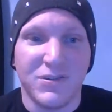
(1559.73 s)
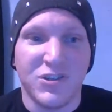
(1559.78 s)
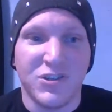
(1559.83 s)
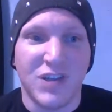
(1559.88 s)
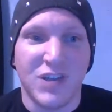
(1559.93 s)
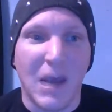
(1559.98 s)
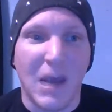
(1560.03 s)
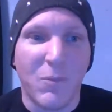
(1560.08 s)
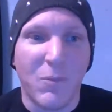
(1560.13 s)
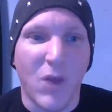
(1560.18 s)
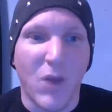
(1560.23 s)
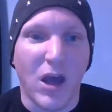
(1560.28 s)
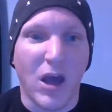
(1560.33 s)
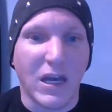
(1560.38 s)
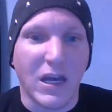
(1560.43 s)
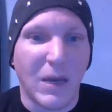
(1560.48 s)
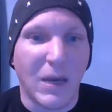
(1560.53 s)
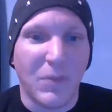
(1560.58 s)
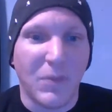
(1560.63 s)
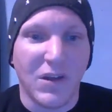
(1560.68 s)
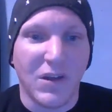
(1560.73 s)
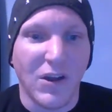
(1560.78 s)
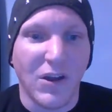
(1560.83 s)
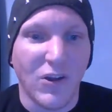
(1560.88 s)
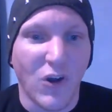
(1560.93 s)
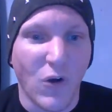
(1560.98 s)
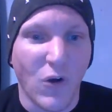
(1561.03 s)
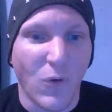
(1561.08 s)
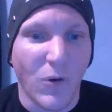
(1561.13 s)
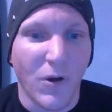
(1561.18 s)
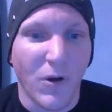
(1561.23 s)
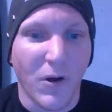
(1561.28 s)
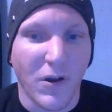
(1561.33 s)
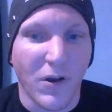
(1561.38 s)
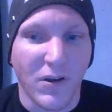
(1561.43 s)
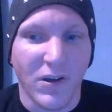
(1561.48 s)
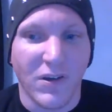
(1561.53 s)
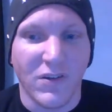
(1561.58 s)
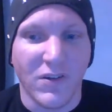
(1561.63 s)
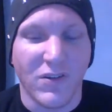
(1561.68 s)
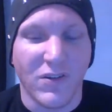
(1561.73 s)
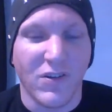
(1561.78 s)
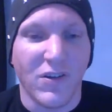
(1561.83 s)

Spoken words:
Shamrock comes out of nowhere and